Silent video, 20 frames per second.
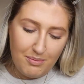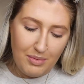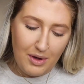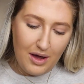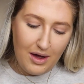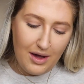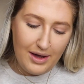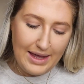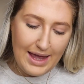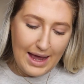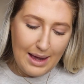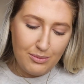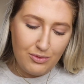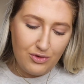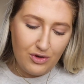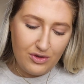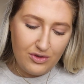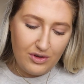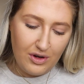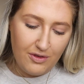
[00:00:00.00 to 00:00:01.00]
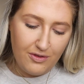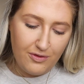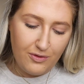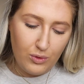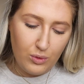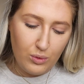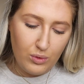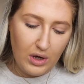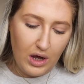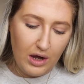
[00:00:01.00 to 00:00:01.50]
but I am just a
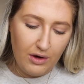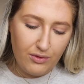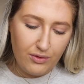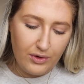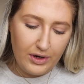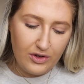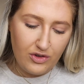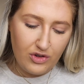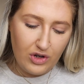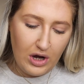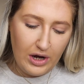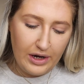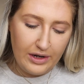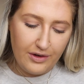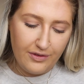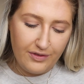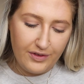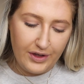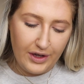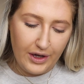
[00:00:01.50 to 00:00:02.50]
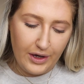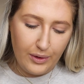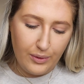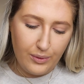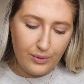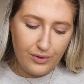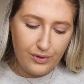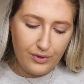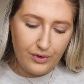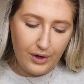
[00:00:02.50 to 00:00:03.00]
full coverage kind of
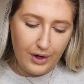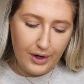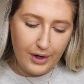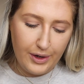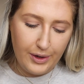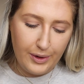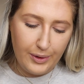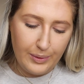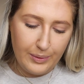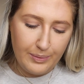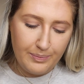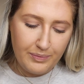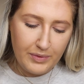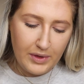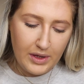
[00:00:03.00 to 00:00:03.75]
girl. So